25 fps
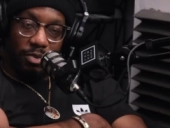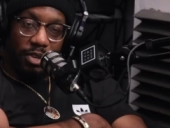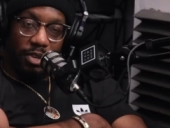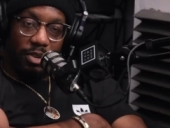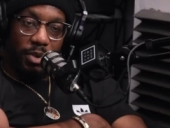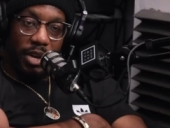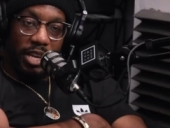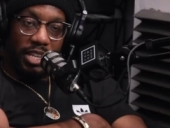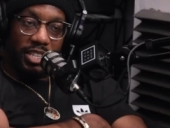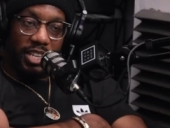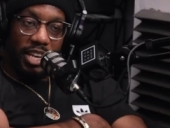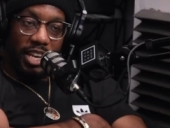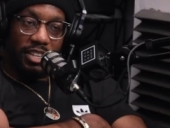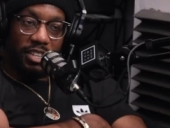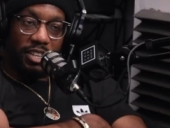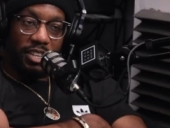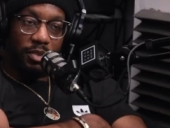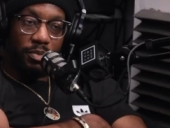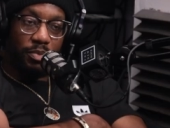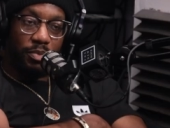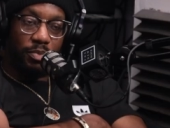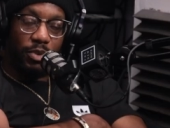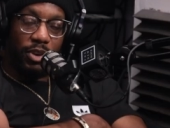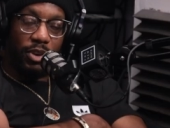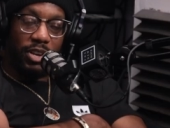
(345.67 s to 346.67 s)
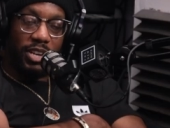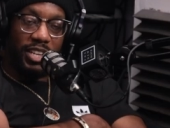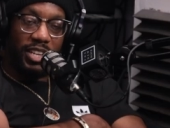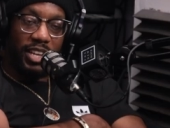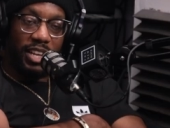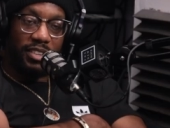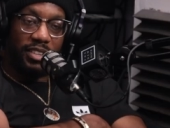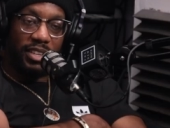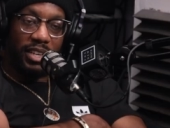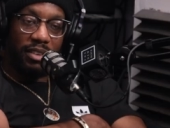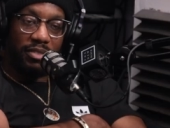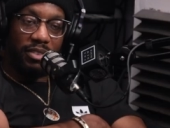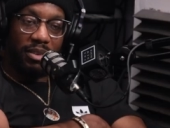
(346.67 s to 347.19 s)
Well, the way Tazer's putting his
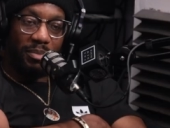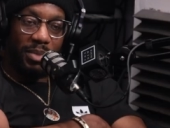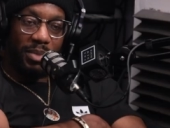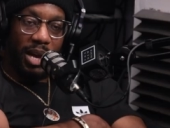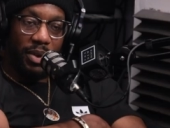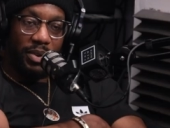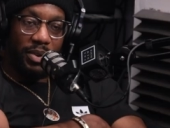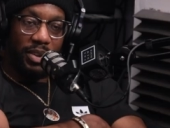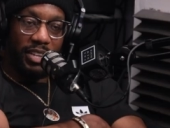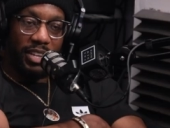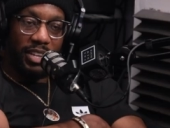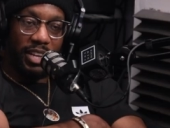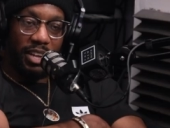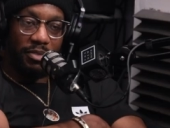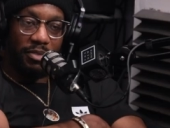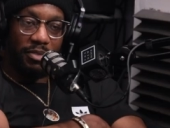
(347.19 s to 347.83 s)
hands together and bowing his